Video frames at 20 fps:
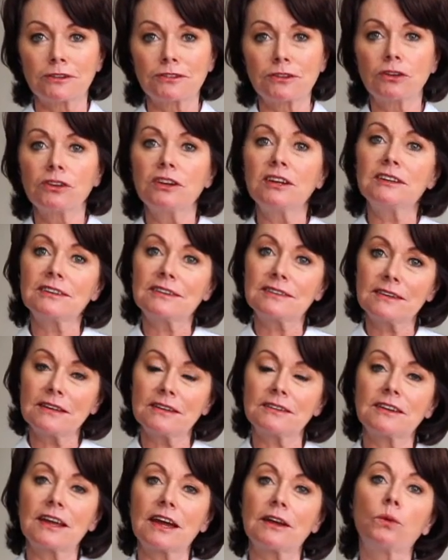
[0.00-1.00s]
So you need to
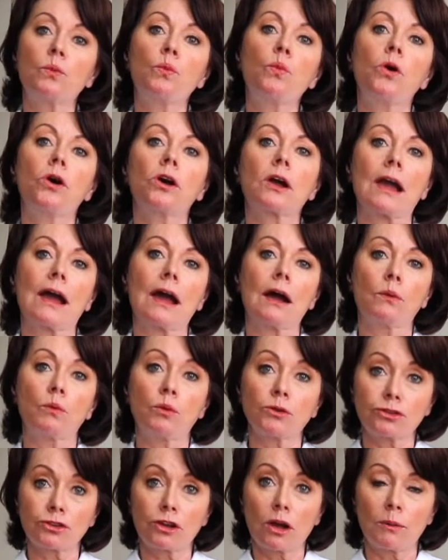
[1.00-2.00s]
sit down and work out
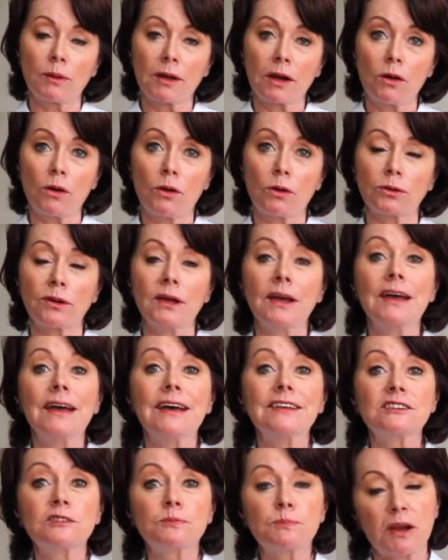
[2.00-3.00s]
what's going on,
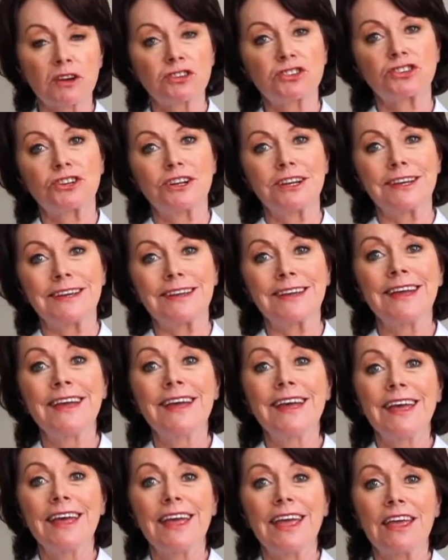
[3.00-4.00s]
especially
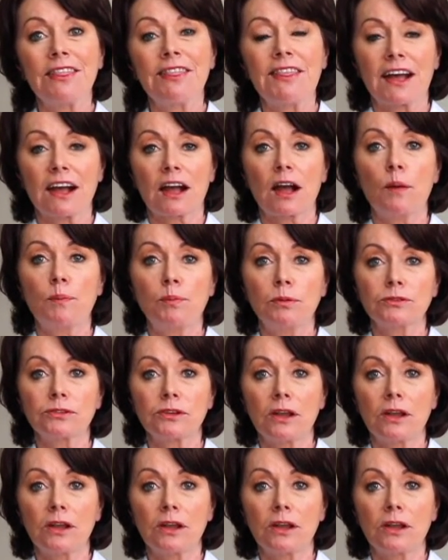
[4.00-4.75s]
in that couple's